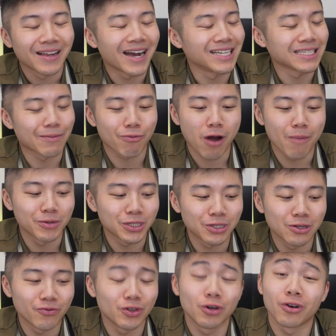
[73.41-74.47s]
Guys, I promise
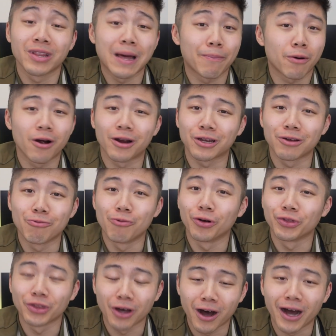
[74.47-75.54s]
you, if you go to that park, you will
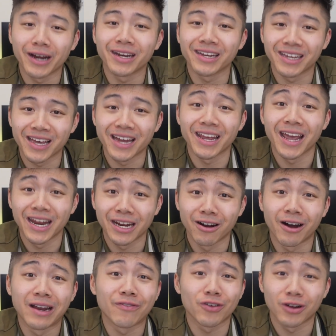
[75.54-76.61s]
not get hated
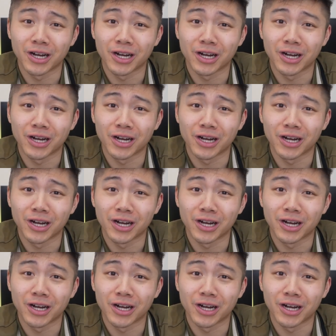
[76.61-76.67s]
on if you're